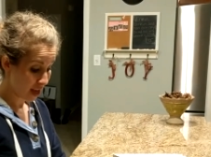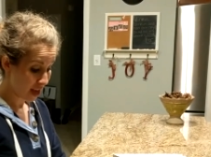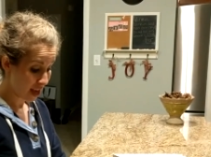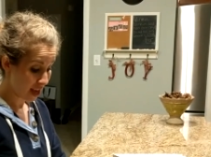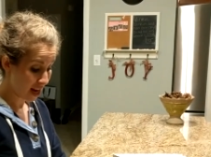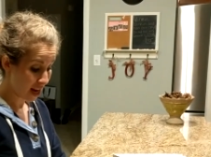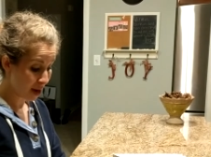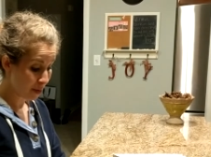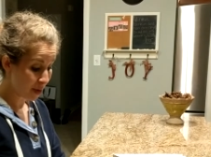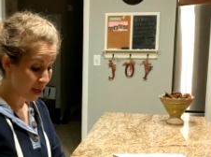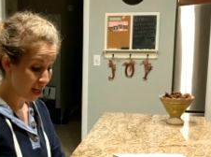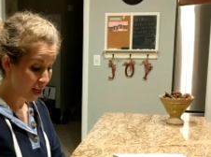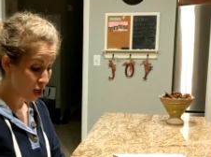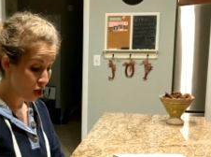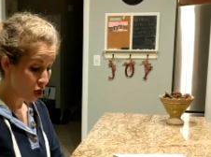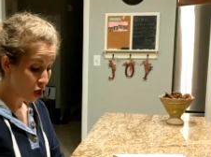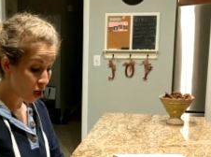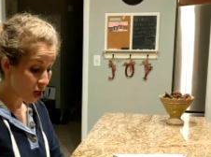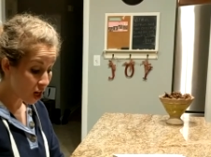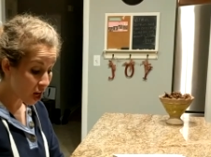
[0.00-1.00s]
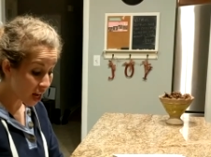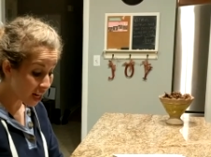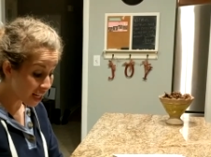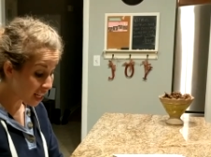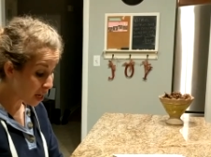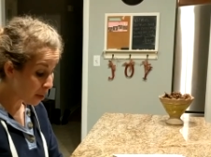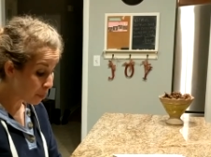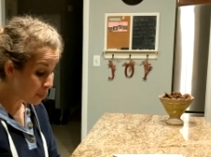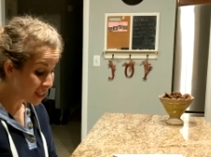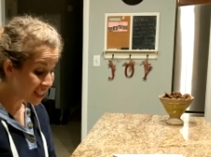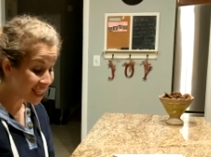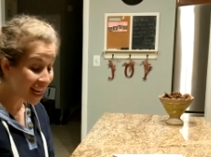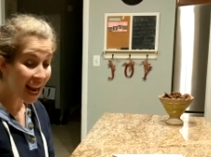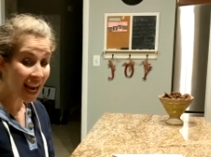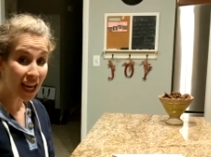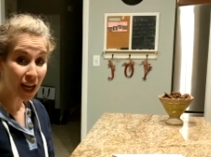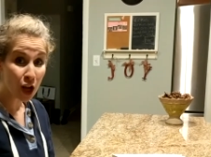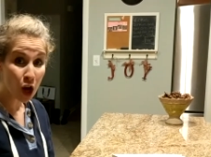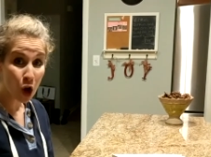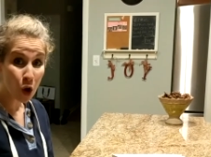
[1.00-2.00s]
And I mean, cutting a
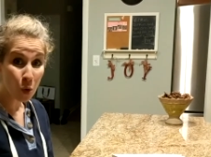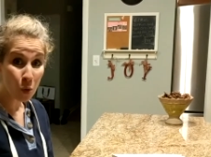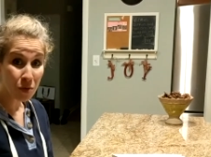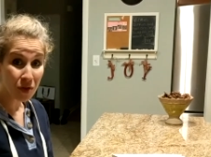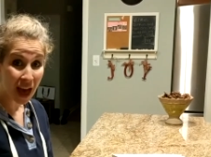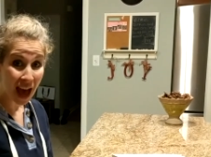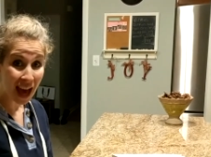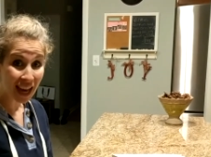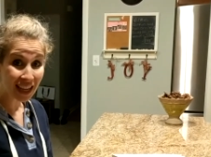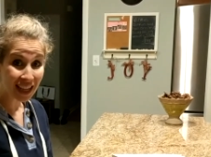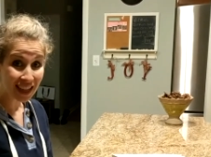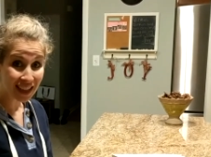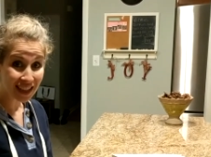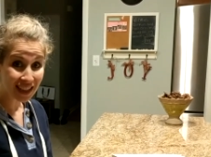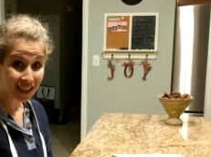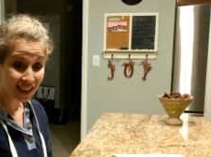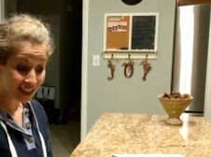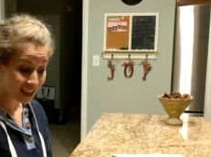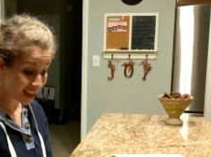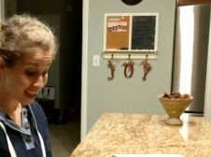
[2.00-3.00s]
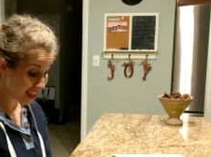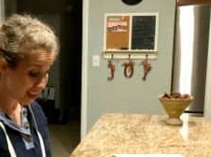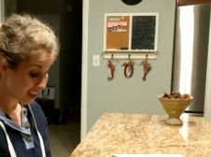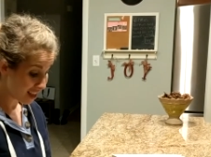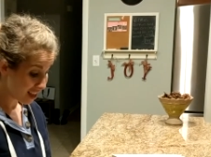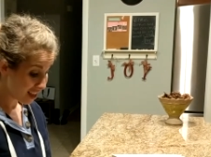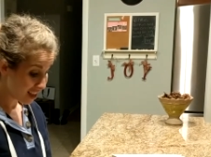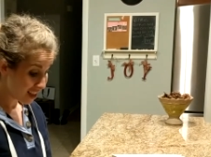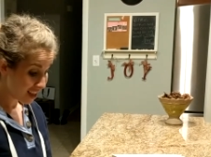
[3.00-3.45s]
potato that easily